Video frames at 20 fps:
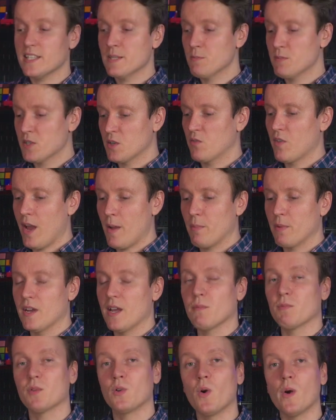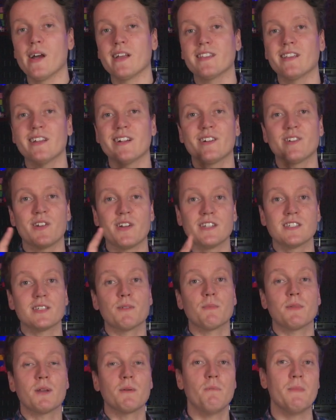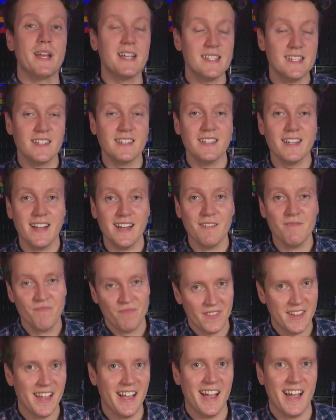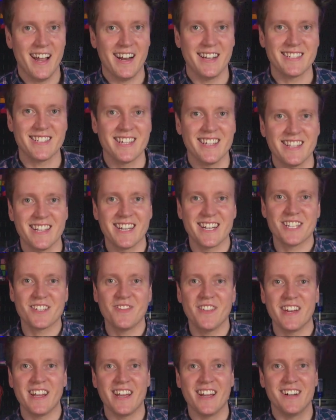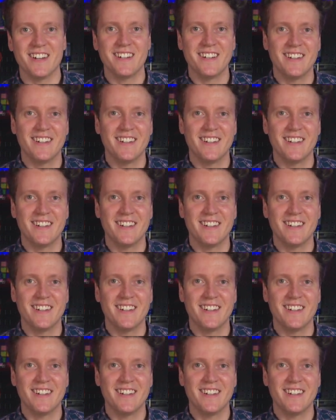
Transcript: seems to wrap it up. Go out there, create something amazing today, and I'll see you in the next video.